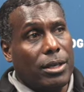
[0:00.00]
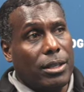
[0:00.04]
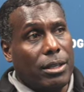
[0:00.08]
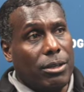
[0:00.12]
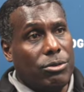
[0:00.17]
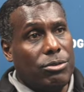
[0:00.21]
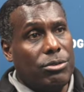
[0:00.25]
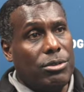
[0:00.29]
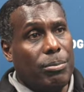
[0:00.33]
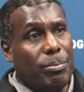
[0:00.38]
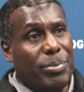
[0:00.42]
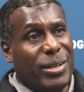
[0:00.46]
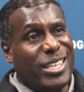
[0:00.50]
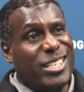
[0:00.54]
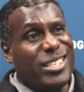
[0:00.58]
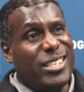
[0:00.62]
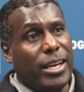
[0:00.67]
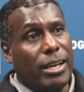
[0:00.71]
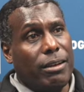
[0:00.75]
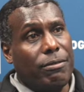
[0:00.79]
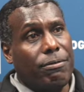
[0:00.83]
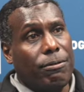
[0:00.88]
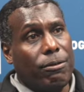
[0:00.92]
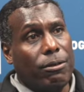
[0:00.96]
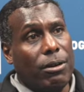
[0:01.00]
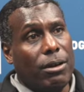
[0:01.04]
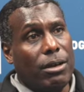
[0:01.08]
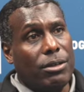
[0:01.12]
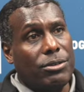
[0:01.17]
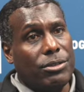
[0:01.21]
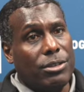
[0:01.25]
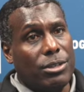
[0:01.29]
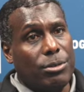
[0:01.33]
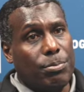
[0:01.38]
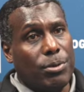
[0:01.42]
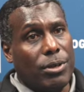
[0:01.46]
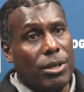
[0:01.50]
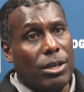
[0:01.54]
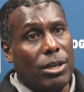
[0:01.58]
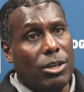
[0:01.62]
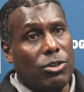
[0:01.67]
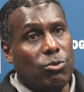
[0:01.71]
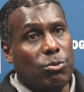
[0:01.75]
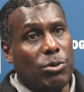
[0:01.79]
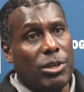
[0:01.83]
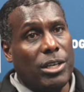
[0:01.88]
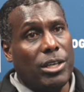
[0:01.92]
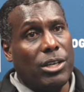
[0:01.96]
this is a big day for us, just
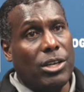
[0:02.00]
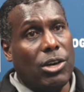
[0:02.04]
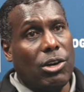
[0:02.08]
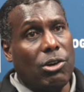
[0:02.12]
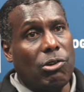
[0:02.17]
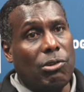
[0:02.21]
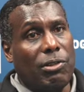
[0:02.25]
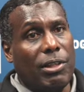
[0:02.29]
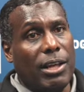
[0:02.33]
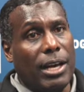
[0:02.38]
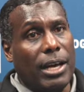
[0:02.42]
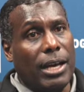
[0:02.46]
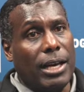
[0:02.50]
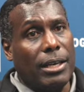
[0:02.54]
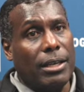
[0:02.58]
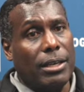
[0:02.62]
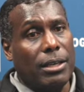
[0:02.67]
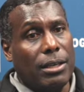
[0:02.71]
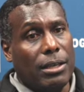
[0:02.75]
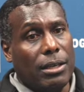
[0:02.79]
because we know that,